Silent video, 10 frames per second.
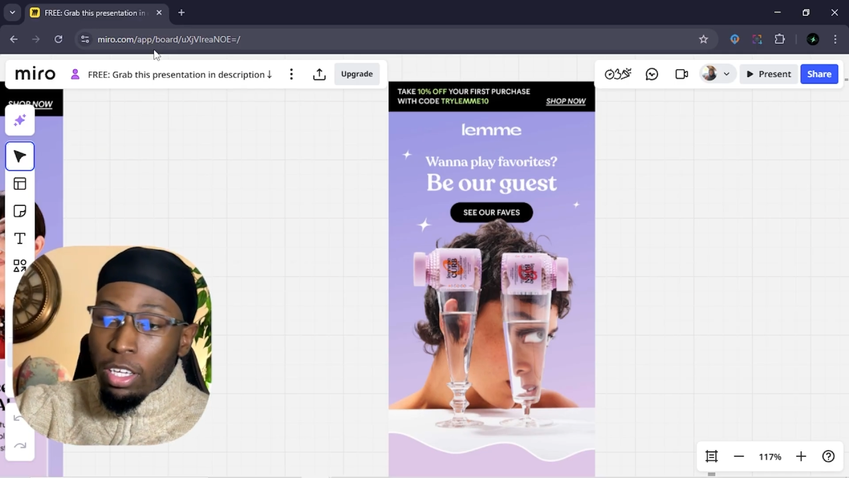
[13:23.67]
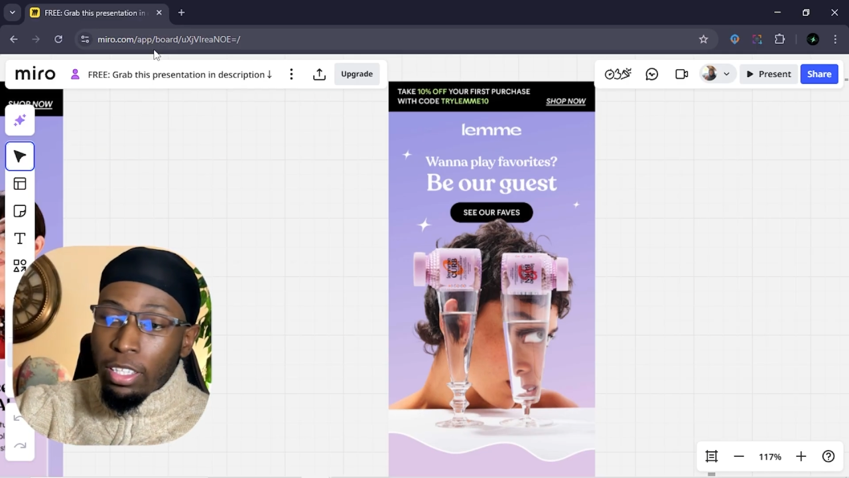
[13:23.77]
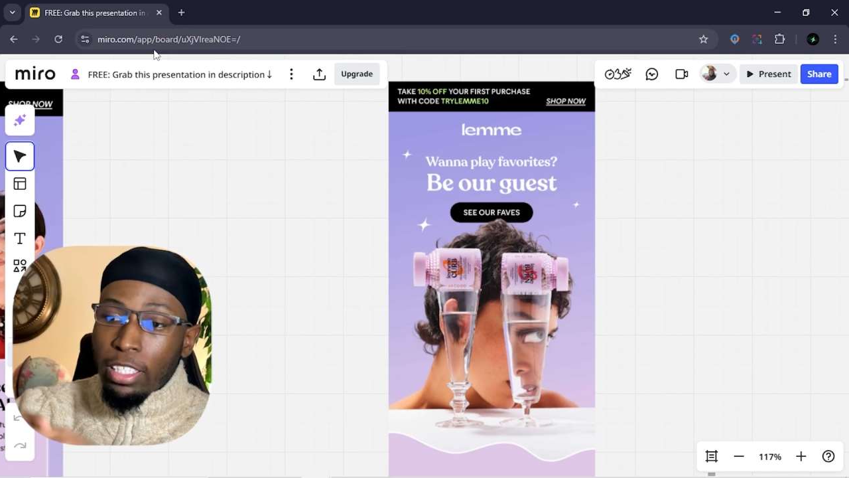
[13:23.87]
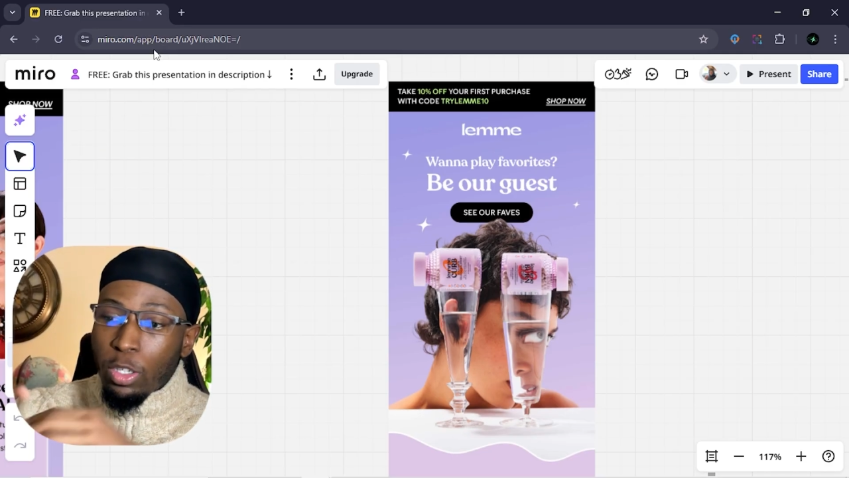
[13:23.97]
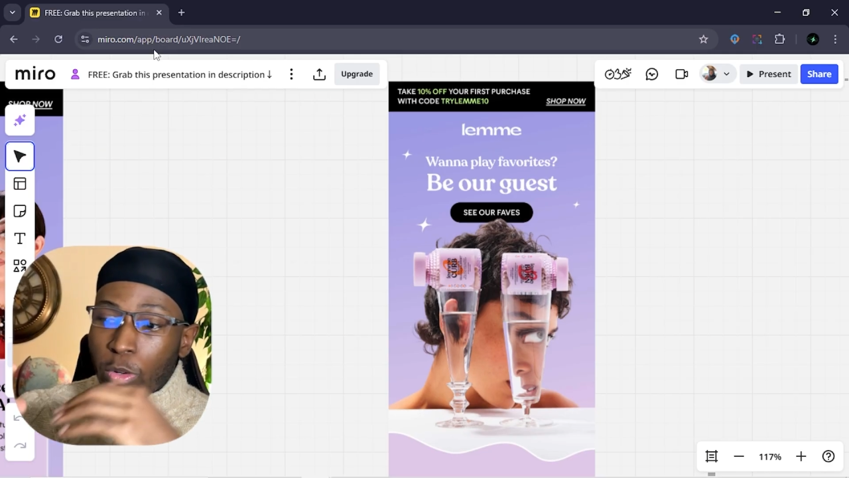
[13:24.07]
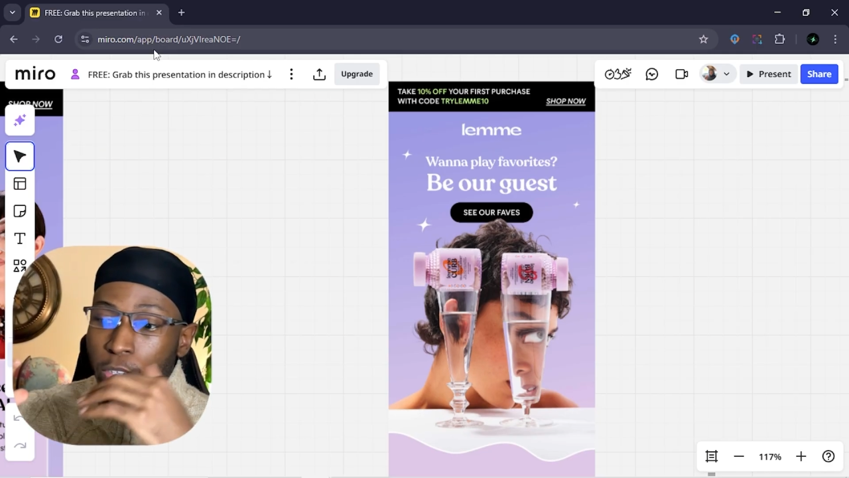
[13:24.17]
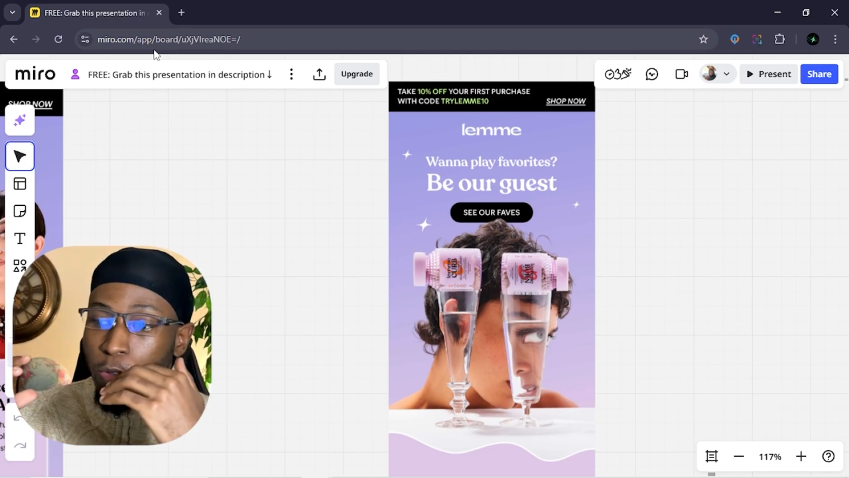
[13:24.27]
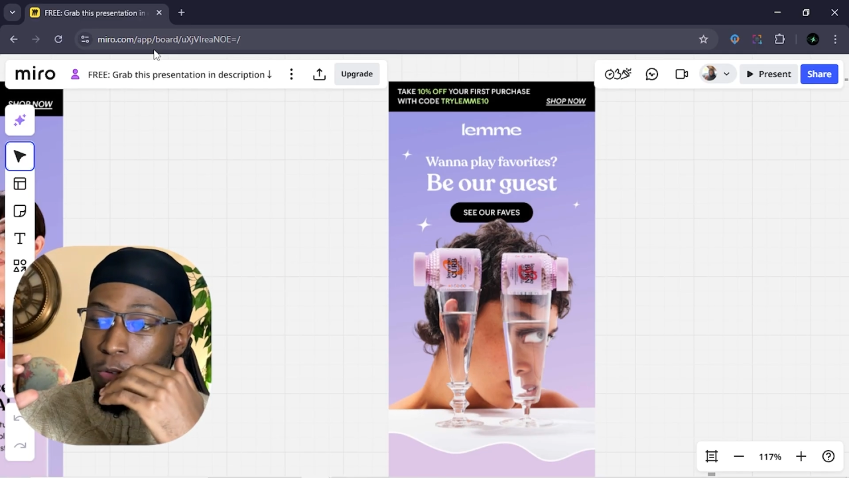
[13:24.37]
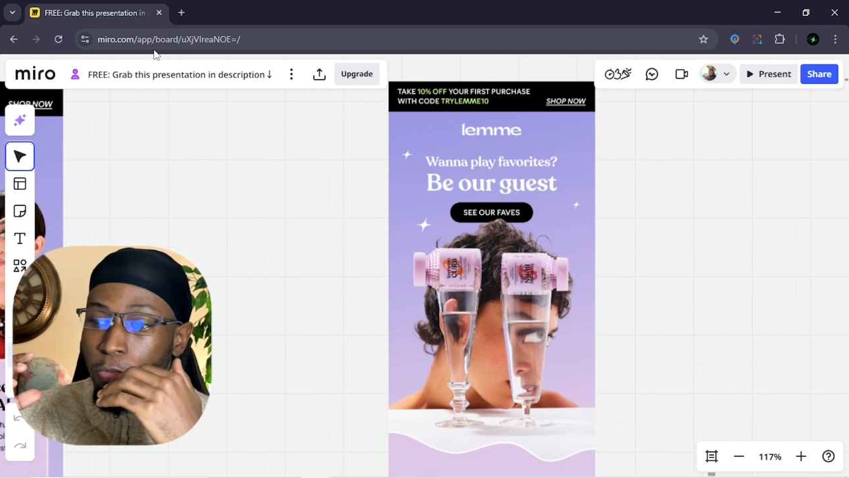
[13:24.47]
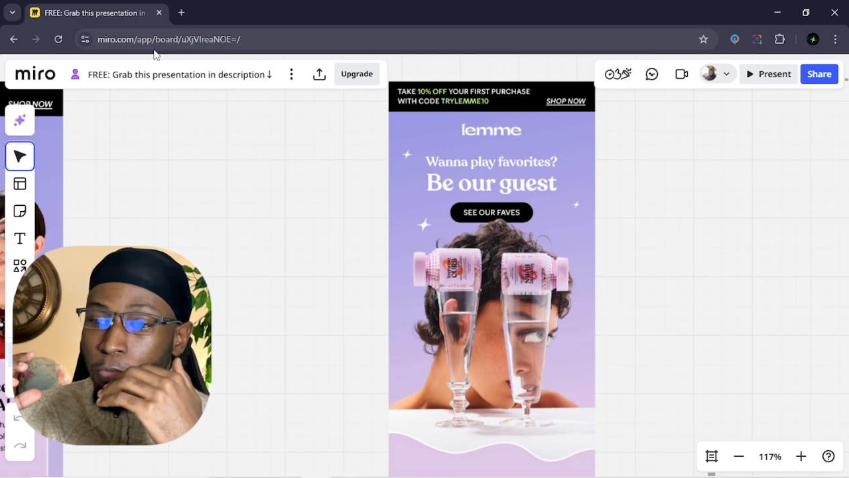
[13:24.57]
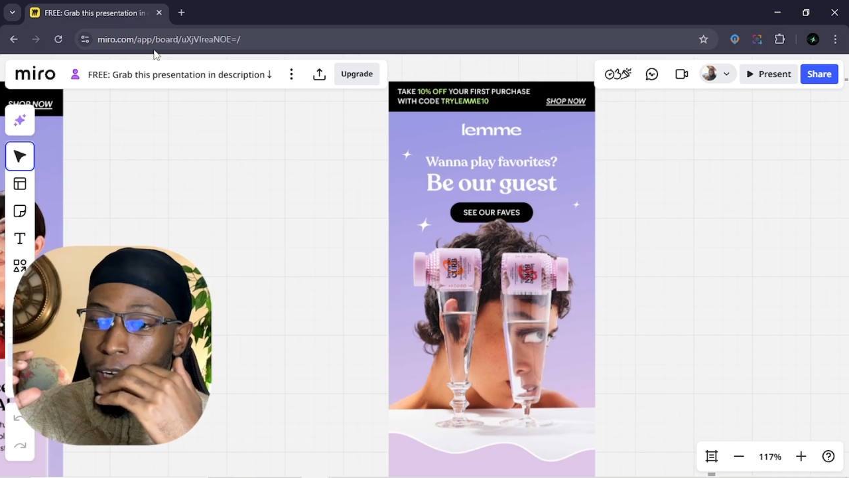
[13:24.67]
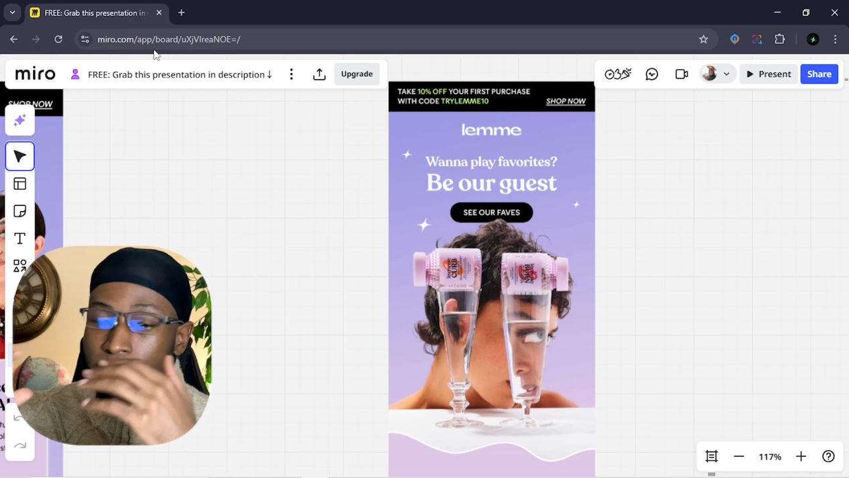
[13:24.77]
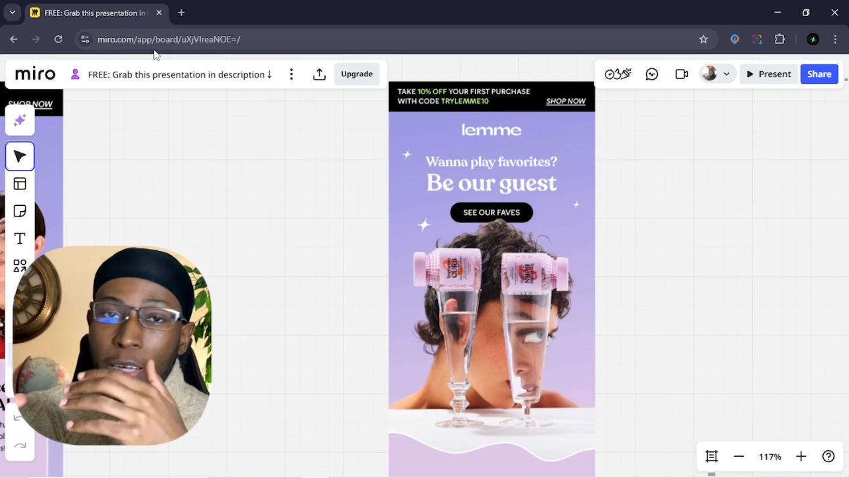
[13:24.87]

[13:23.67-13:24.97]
that's going to make